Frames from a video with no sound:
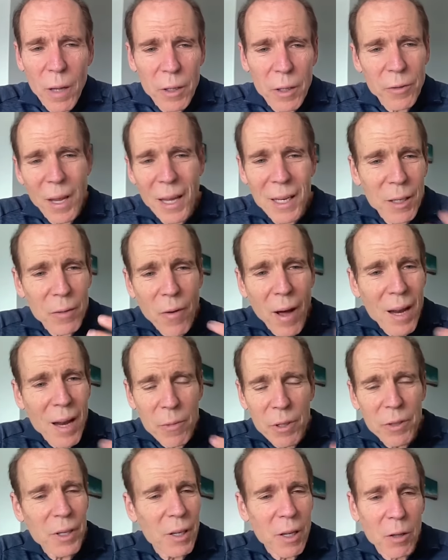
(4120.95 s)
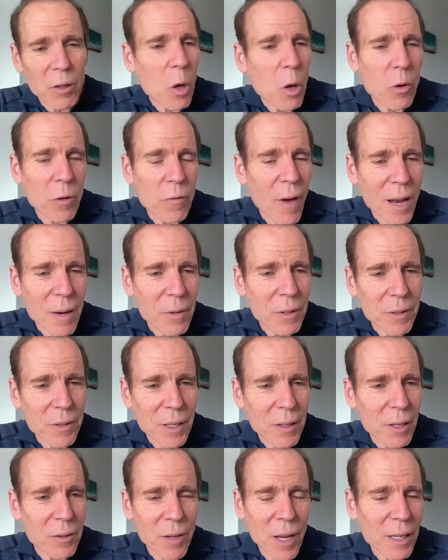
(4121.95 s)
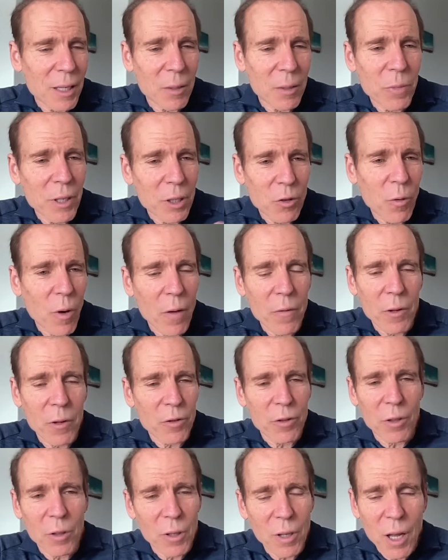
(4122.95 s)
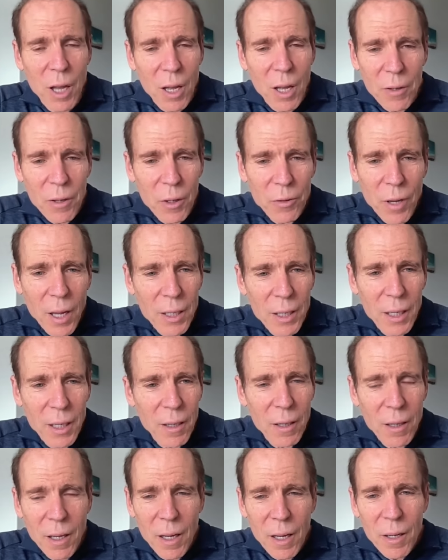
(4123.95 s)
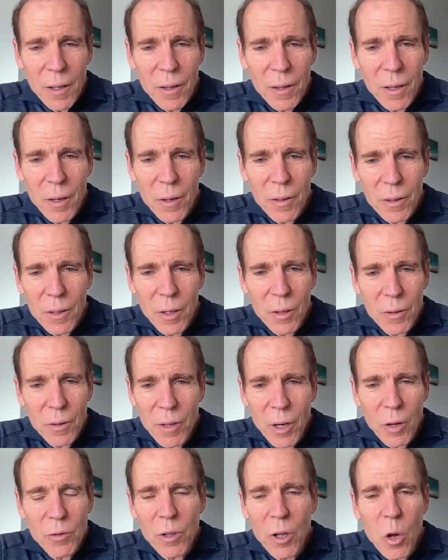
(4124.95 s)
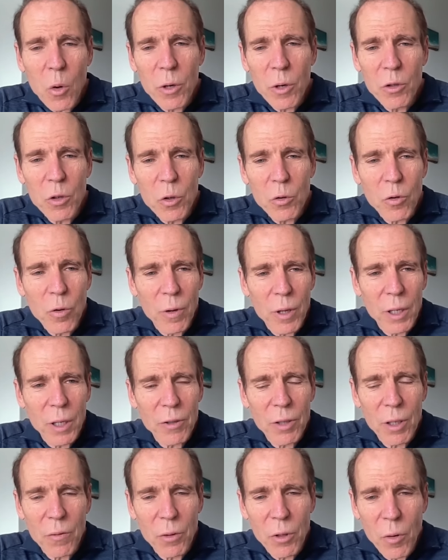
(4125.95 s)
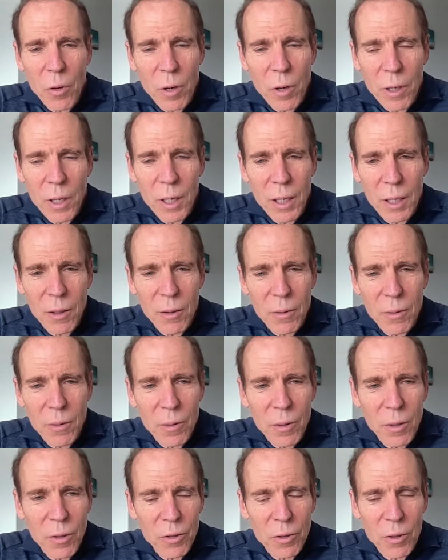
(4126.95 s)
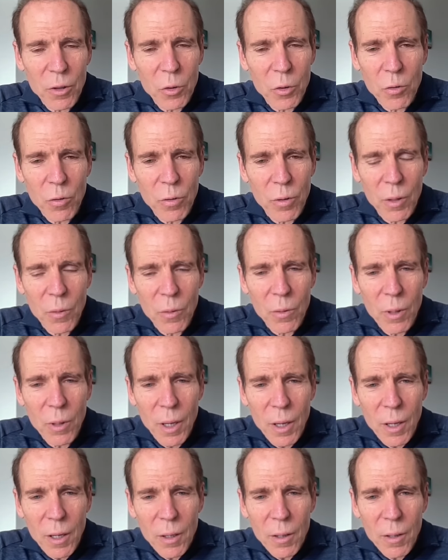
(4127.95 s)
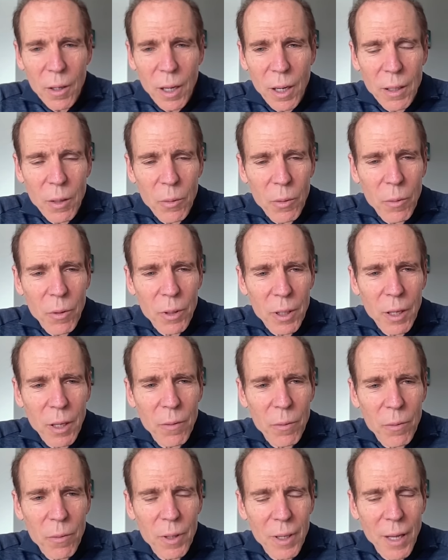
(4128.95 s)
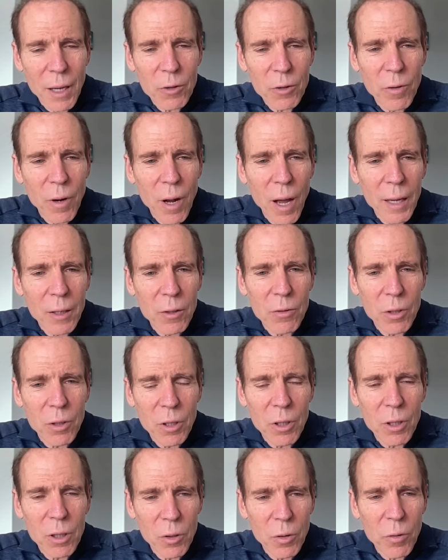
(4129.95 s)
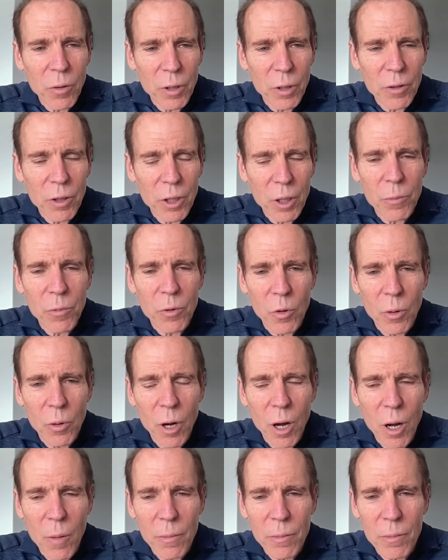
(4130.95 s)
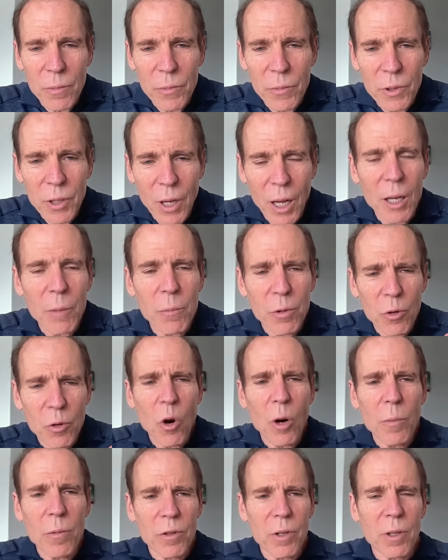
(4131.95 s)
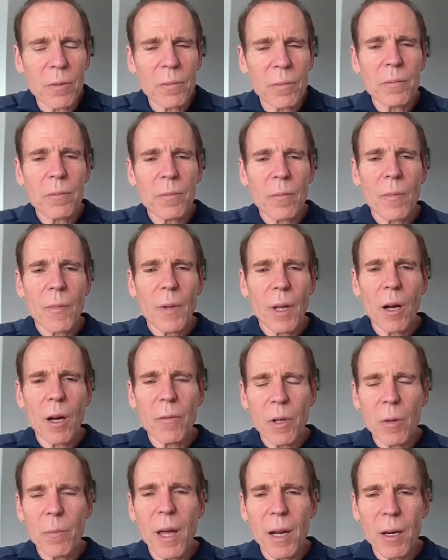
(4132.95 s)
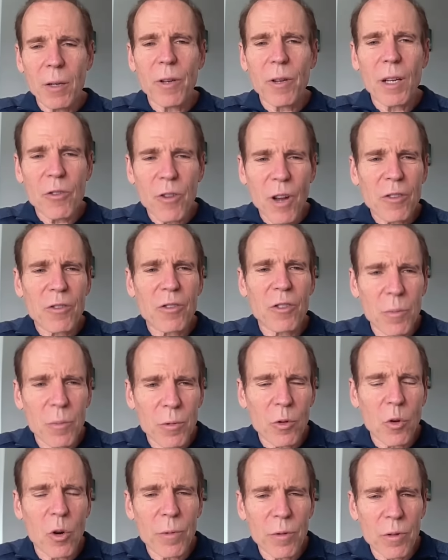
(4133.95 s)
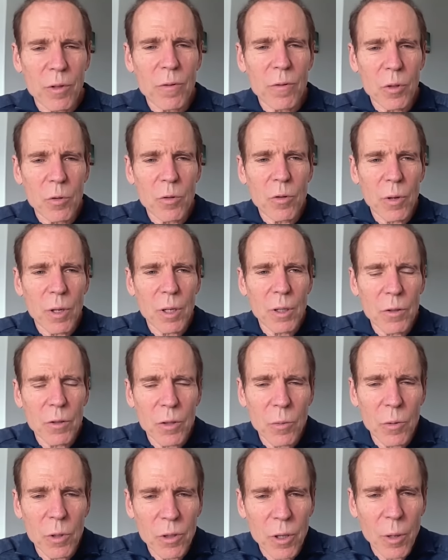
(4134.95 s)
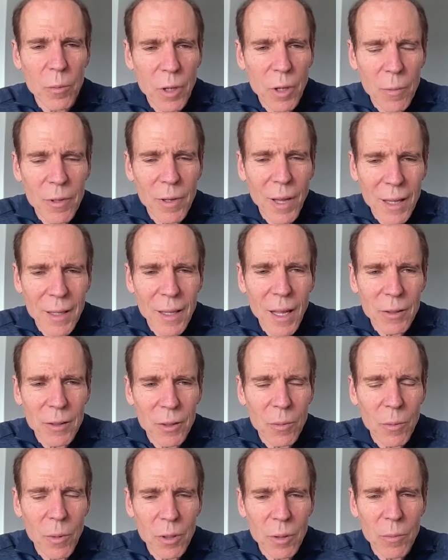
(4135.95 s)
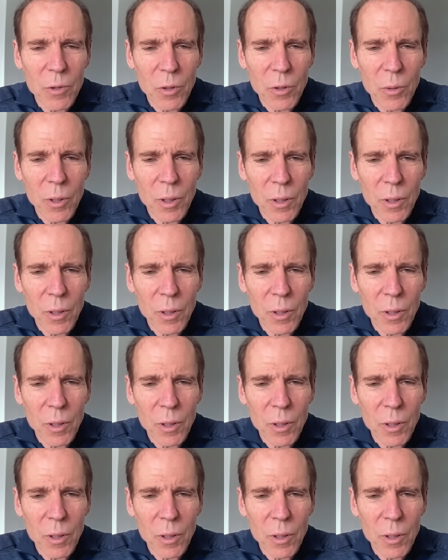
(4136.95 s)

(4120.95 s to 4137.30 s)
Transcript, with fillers: They're taking vitamin D, they're low in vitamin D. They're taking B12, they're still they're taking they're they're, they're low in nutrients even though they're eating this the nutrient. And, the, and we give the extra hydrogen could increase the um, di- absorption of the better digestion absorption of nutrients. So we sometimes add that to what they're doing.